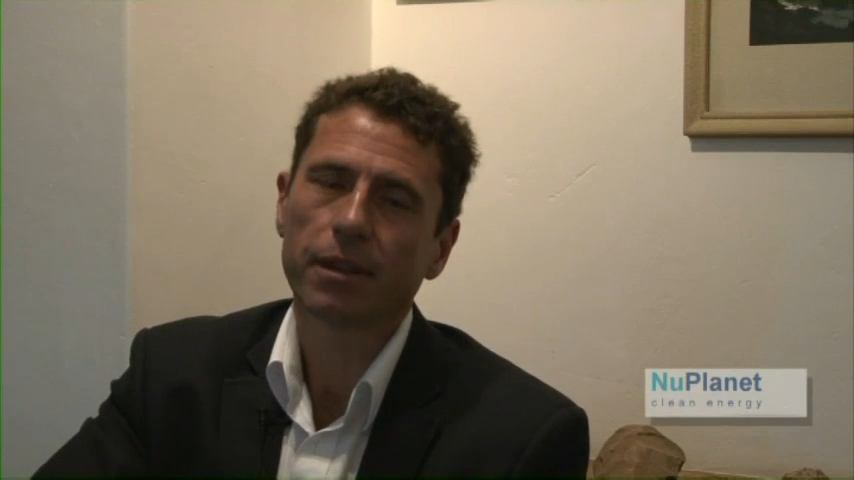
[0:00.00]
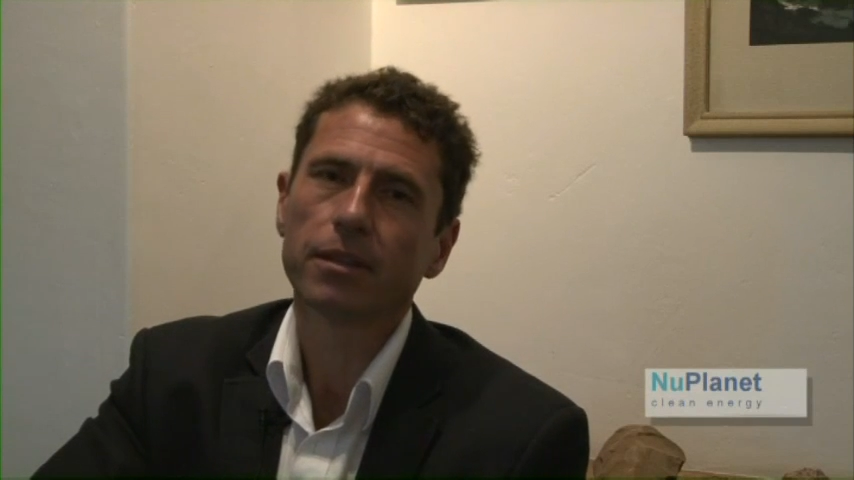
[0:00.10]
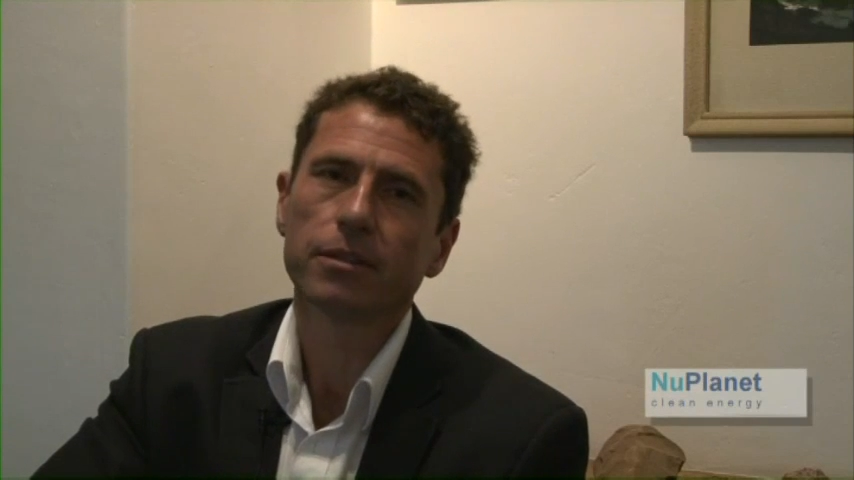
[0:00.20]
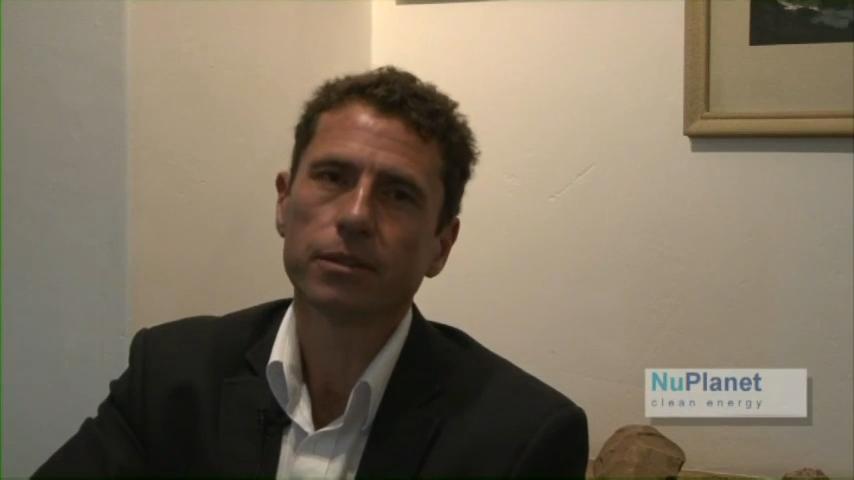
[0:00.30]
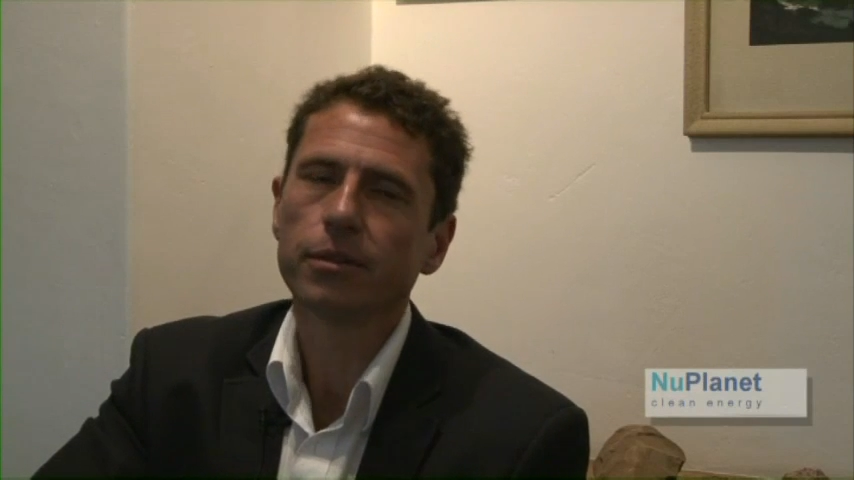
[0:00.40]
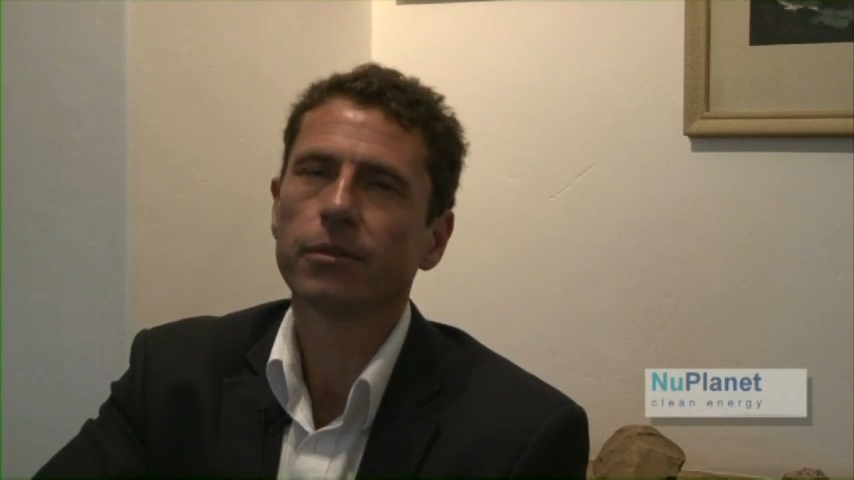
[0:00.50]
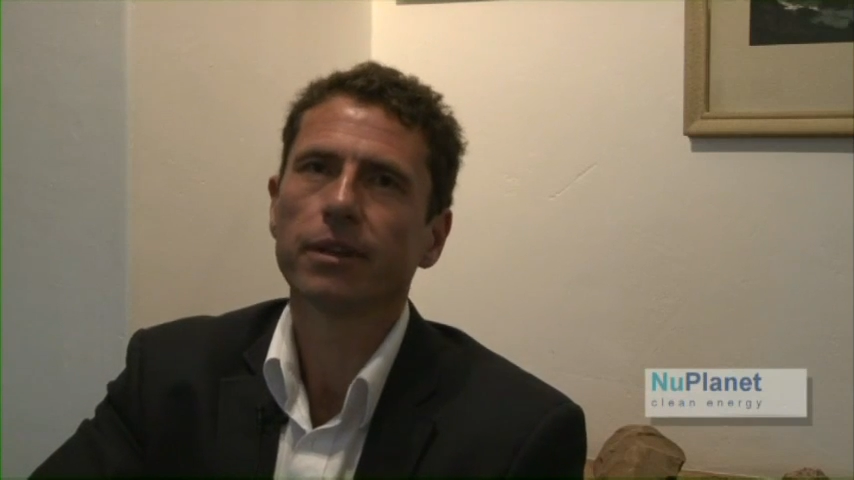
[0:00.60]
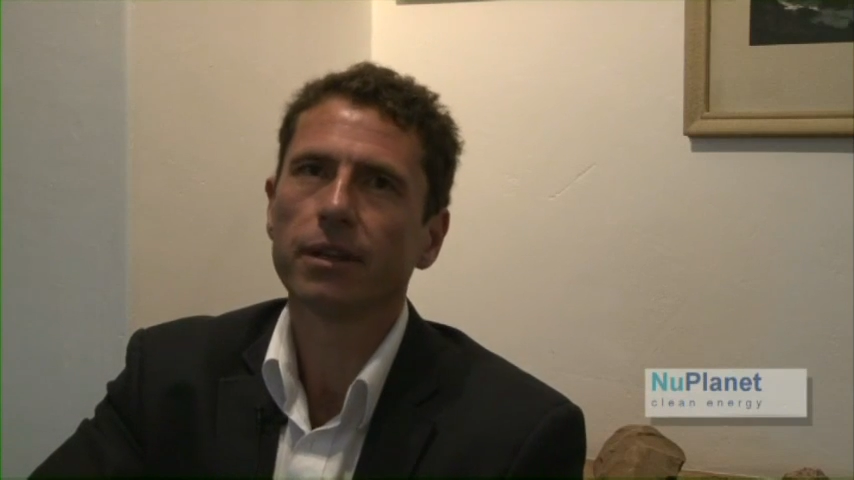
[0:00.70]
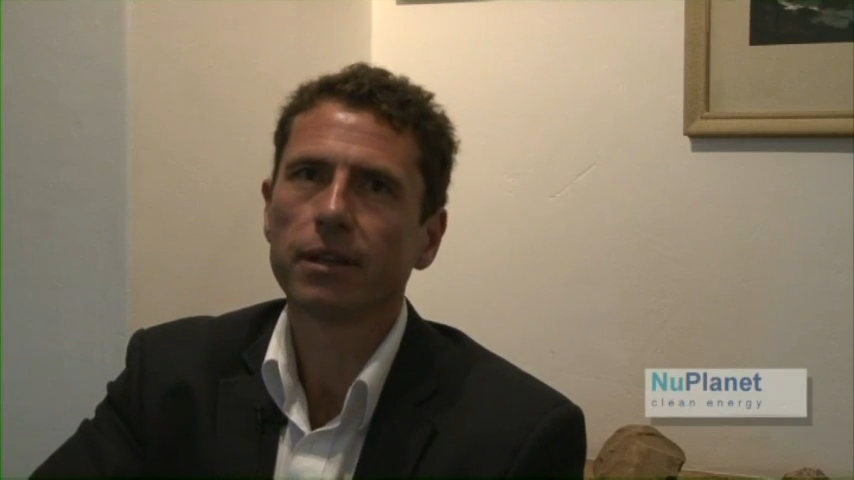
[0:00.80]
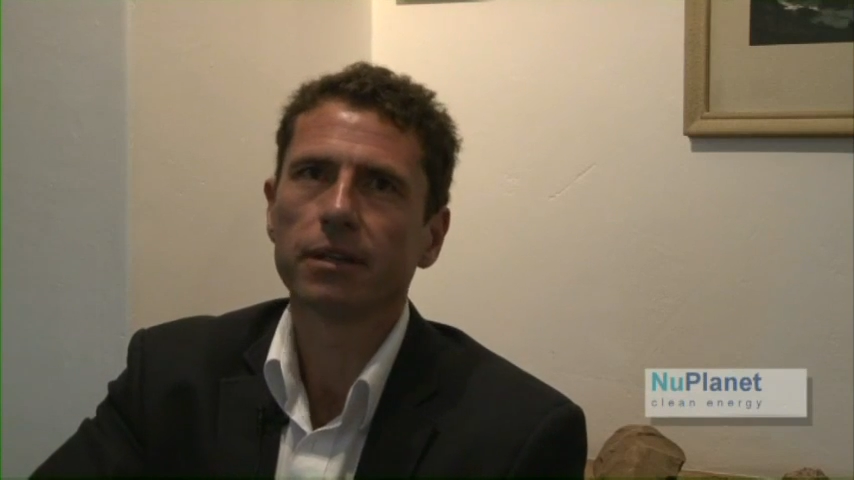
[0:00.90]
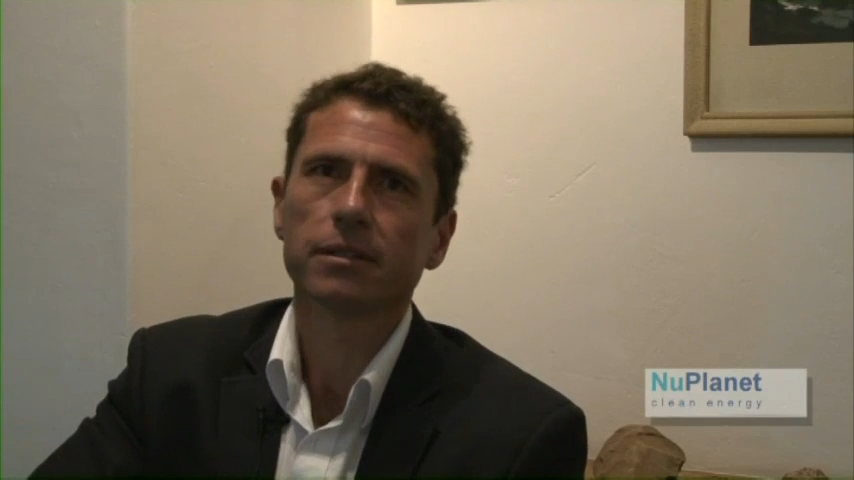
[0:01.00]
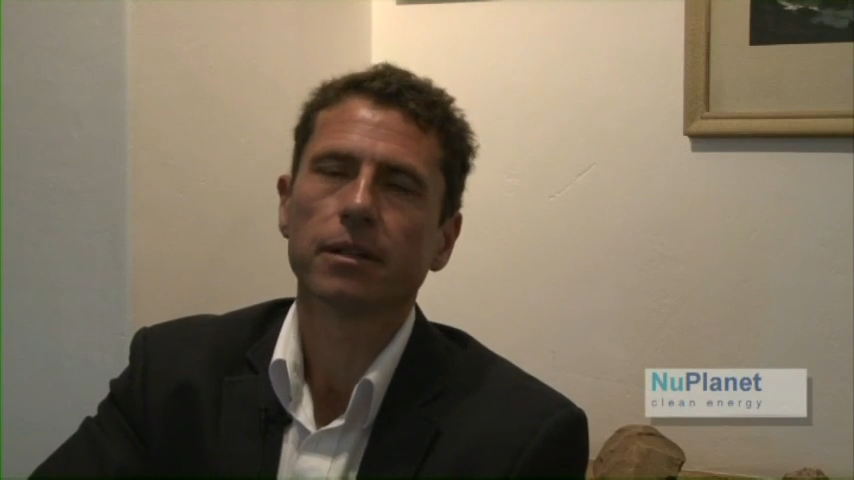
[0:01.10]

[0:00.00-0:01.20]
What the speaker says: within 2-3 years.